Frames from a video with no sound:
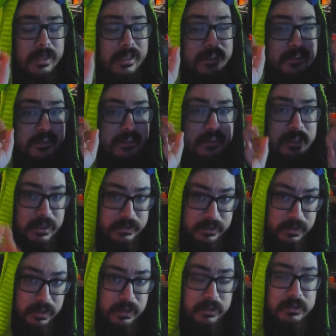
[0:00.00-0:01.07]
it's
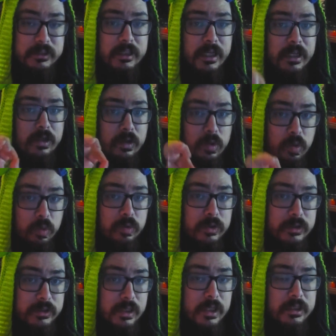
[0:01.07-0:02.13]
sexiness and cool
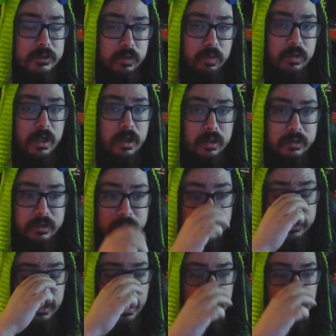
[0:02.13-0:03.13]
designs, cool characters.